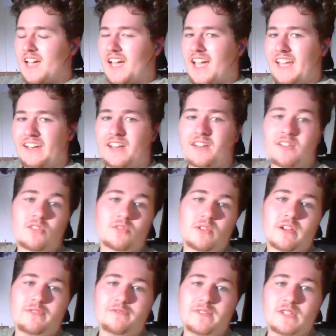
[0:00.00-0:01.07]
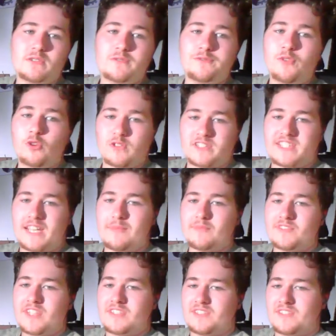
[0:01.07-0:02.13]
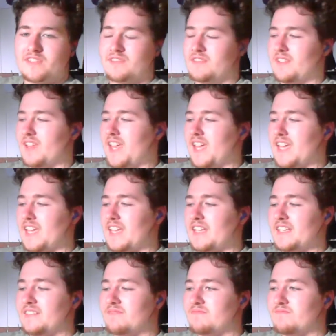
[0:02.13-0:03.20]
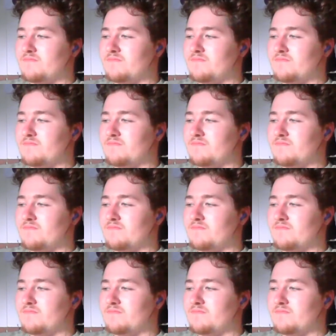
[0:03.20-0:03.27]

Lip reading: And although I feel 4 attempts isn't going